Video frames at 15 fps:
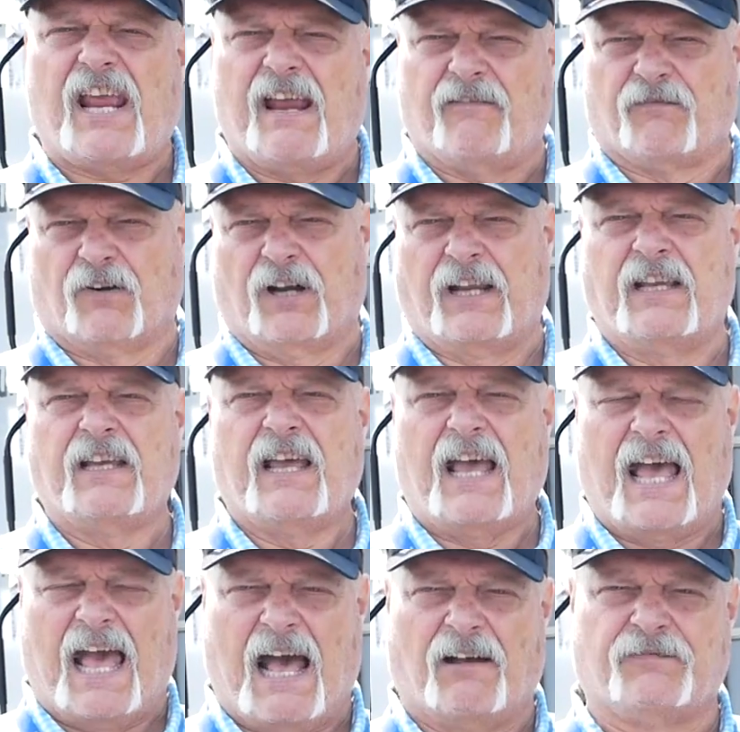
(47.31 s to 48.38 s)
every
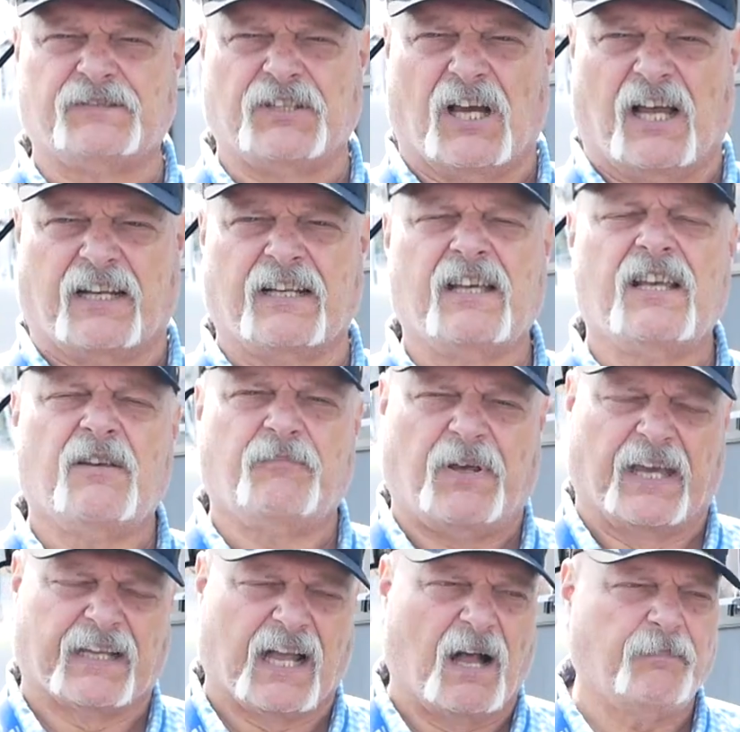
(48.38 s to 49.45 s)
half-ton
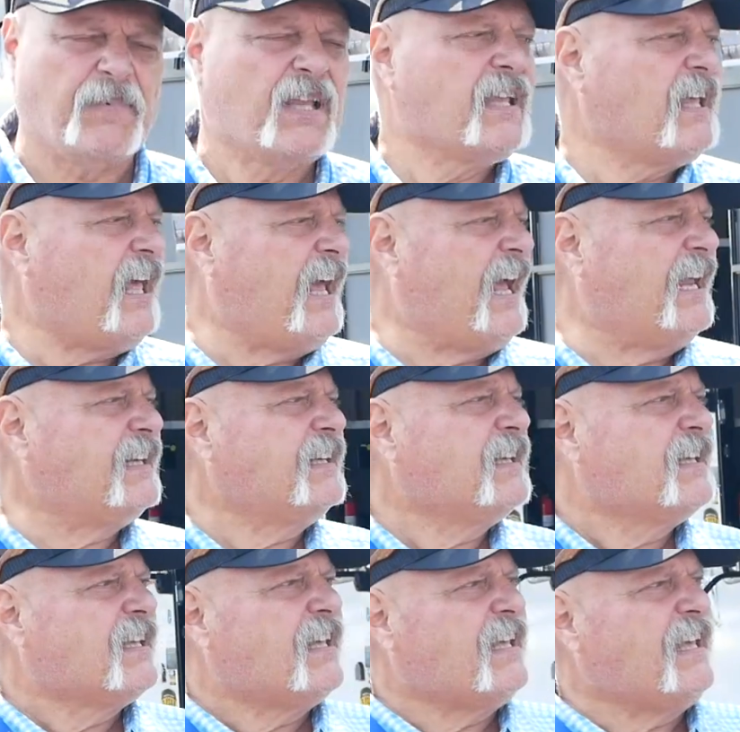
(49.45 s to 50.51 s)
pickup, and
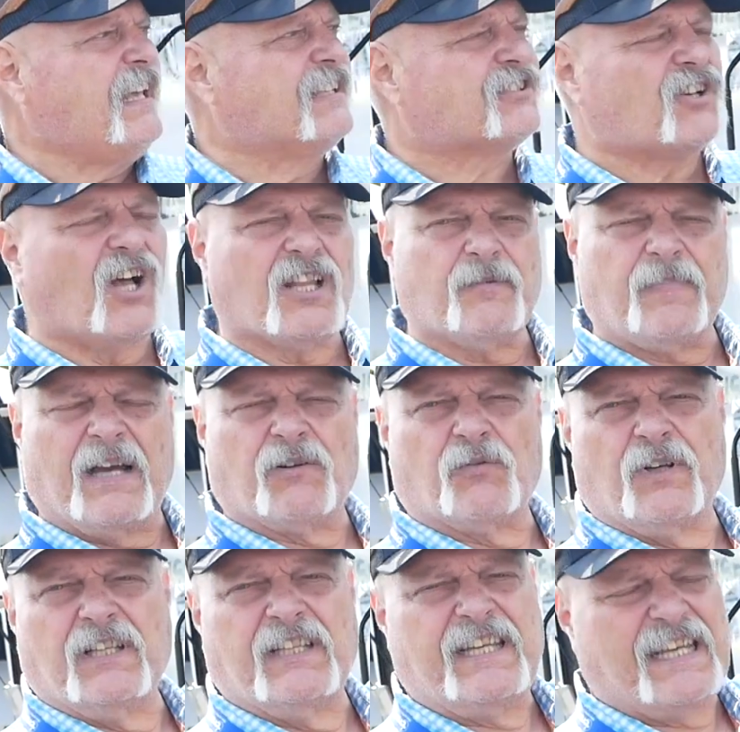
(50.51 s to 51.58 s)
it's all about
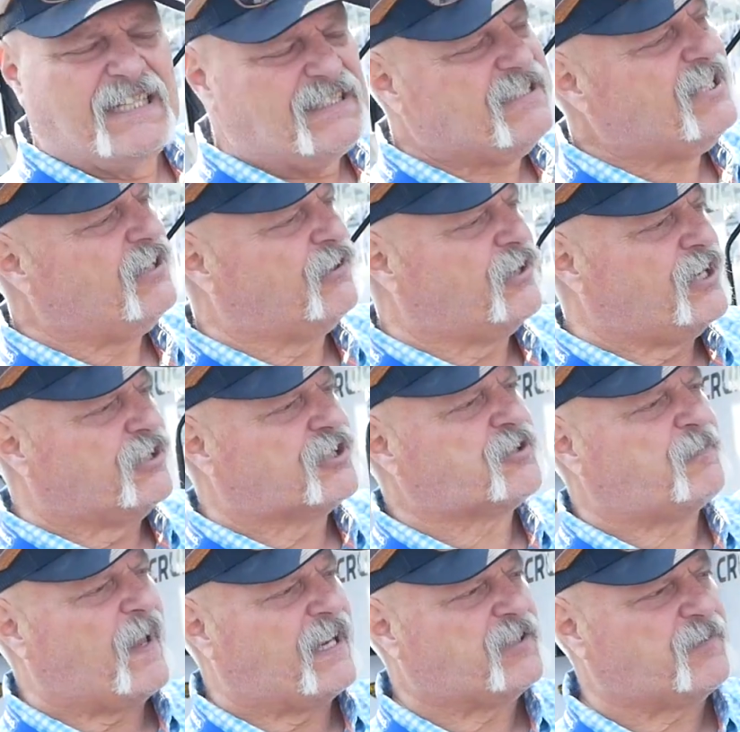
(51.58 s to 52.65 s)
really interior
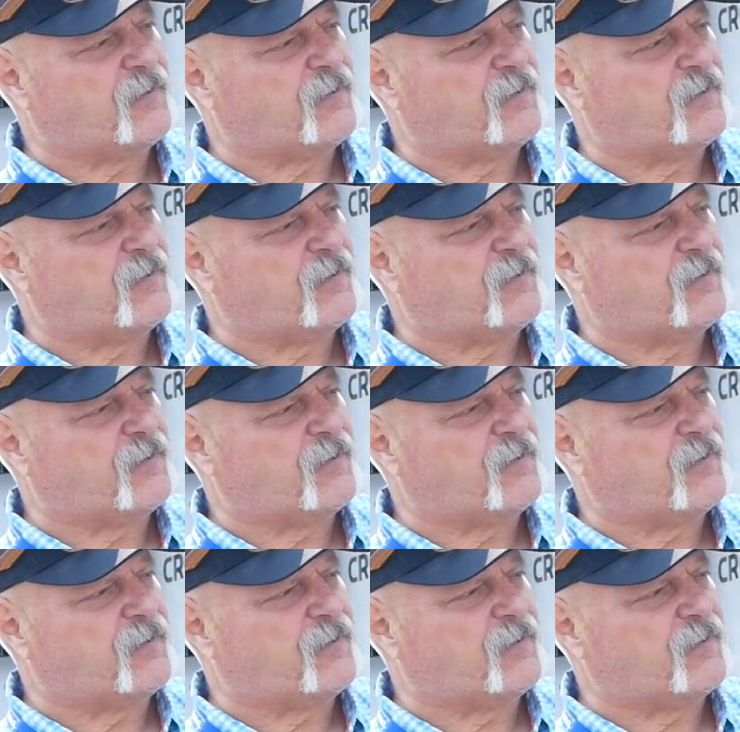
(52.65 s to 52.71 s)
space,